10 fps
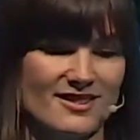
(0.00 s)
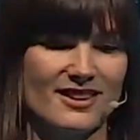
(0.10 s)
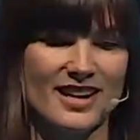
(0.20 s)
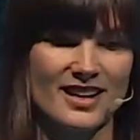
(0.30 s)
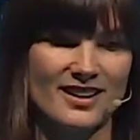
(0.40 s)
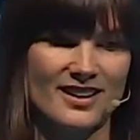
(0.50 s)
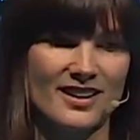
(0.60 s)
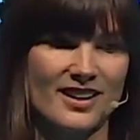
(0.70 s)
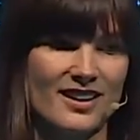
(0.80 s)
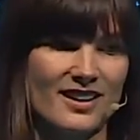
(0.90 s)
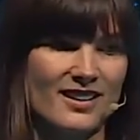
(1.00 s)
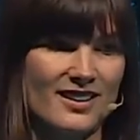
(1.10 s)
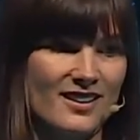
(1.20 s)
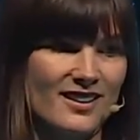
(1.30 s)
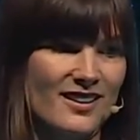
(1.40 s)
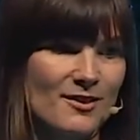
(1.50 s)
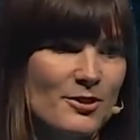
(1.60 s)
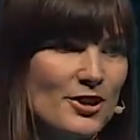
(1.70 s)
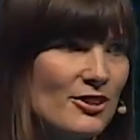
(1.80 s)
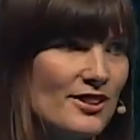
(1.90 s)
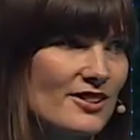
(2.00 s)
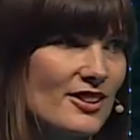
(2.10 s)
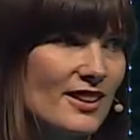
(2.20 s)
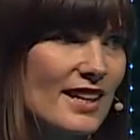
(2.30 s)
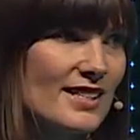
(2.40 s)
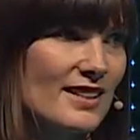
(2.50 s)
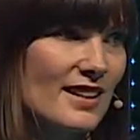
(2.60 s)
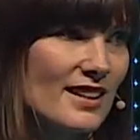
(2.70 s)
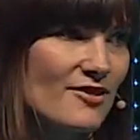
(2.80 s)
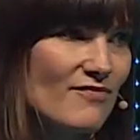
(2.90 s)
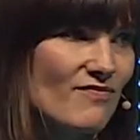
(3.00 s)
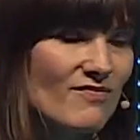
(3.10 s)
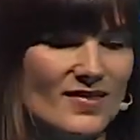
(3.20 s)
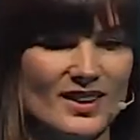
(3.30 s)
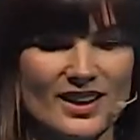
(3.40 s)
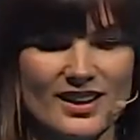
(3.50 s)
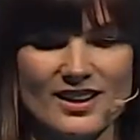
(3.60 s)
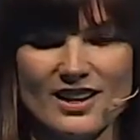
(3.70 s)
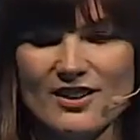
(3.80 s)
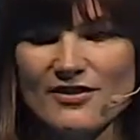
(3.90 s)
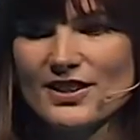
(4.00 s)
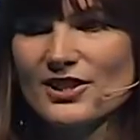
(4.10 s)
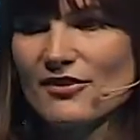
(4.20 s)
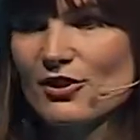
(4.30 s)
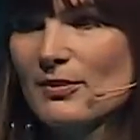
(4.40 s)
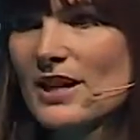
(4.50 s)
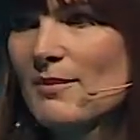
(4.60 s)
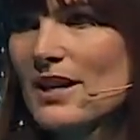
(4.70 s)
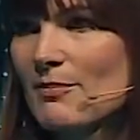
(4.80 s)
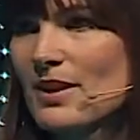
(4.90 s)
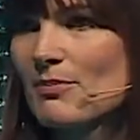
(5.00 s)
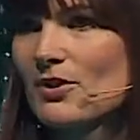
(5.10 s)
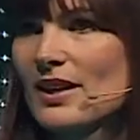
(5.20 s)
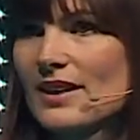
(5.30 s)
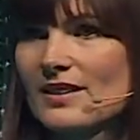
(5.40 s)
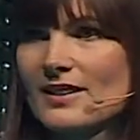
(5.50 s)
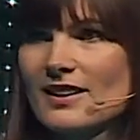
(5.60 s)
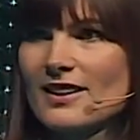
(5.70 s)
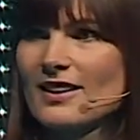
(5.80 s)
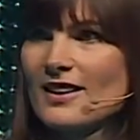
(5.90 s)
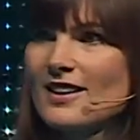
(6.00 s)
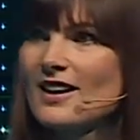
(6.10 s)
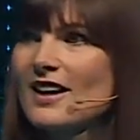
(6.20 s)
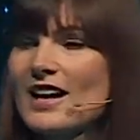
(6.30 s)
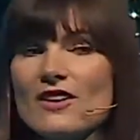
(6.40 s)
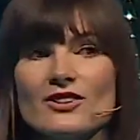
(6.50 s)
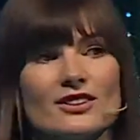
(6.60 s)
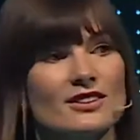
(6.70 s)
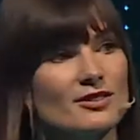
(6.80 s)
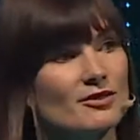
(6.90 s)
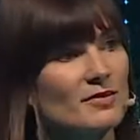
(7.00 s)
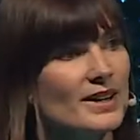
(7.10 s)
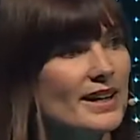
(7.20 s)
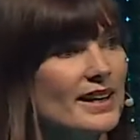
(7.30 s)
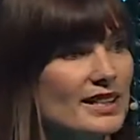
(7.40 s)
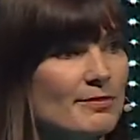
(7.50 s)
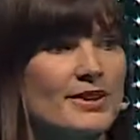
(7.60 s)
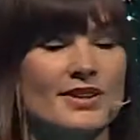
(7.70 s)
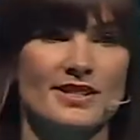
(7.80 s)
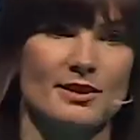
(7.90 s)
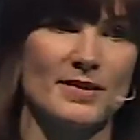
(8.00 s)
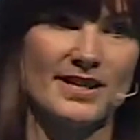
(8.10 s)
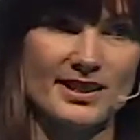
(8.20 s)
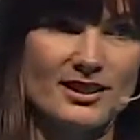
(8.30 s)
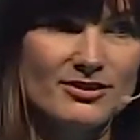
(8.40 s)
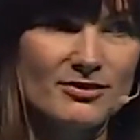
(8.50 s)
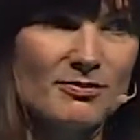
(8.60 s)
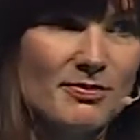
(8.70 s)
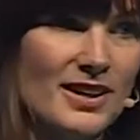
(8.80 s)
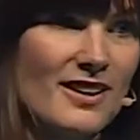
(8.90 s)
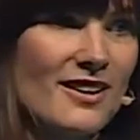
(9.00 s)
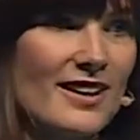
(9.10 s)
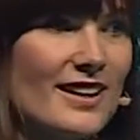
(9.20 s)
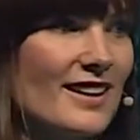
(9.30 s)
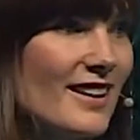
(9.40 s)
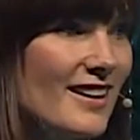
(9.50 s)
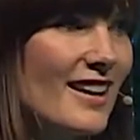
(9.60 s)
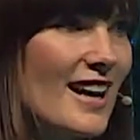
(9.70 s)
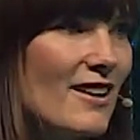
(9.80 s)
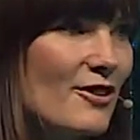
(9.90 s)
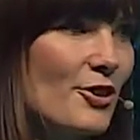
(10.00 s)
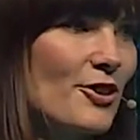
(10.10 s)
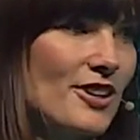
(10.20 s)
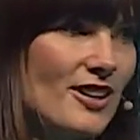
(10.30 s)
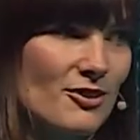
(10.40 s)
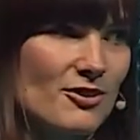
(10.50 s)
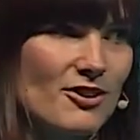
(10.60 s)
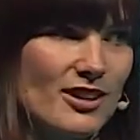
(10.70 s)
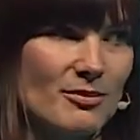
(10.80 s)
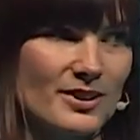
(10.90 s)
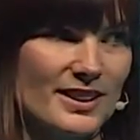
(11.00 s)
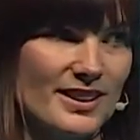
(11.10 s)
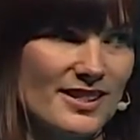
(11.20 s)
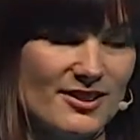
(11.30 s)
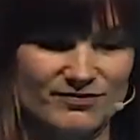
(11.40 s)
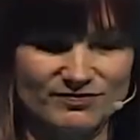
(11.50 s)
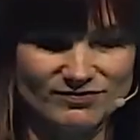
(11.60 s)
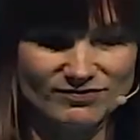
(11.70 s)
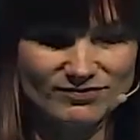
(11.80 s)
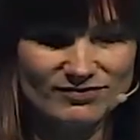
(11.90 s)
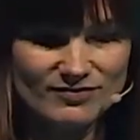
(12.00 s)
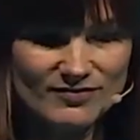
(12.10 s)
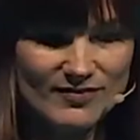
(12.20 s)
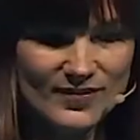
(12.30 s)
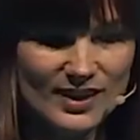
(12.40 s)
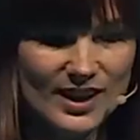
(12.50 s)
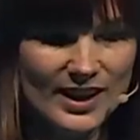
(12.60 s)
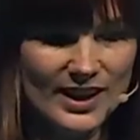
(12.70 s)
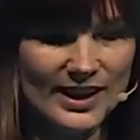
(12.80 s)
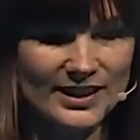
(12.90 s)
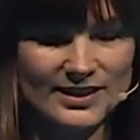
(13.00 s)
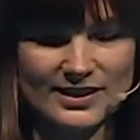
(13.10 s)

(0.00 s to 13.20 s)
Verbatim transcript: then uh, burnout is not a nice thing. Uh, I've interviewed many, many people, and uh, I haven't experienced it myself, but I have heard how horrible it is. And